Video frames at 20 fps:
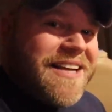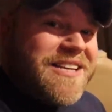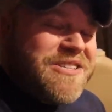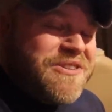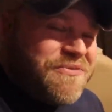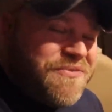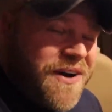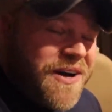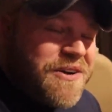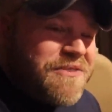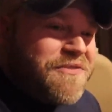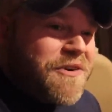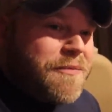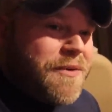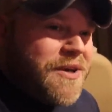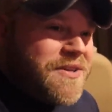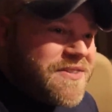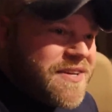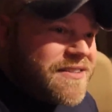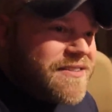It's fun for
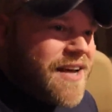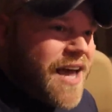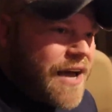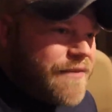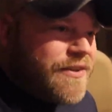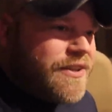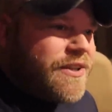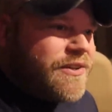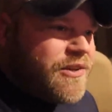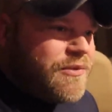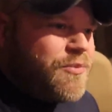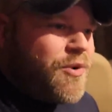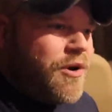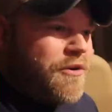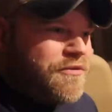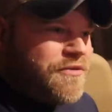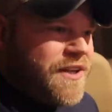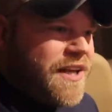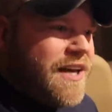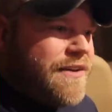music to have a little
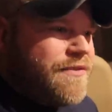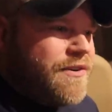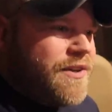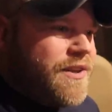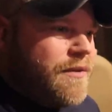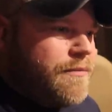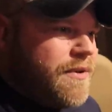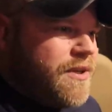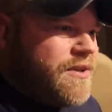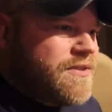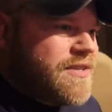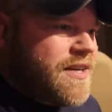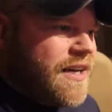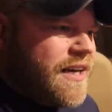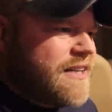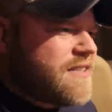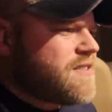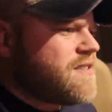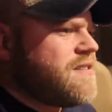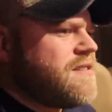more flavor in the music.
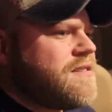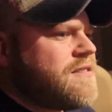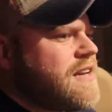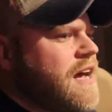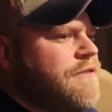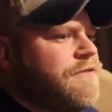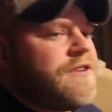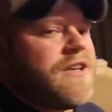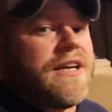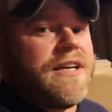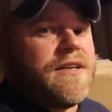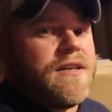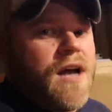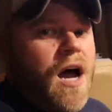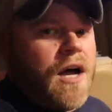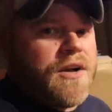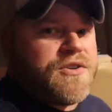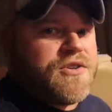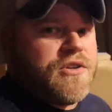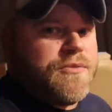It's definitely
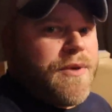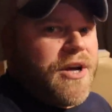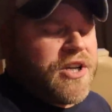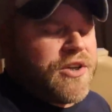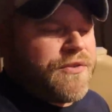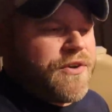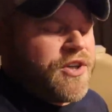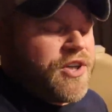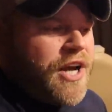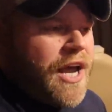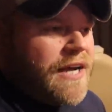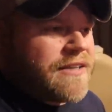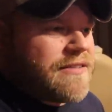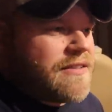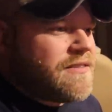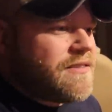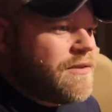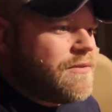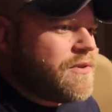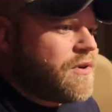not too much for Jax.
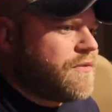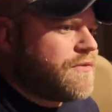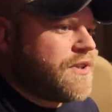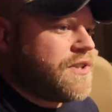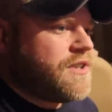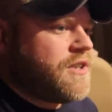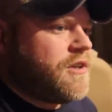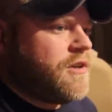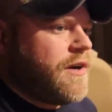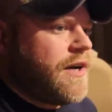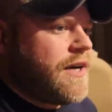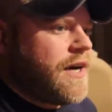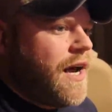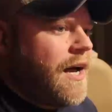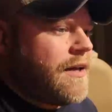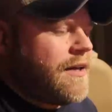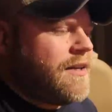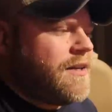Like, don't overdo it.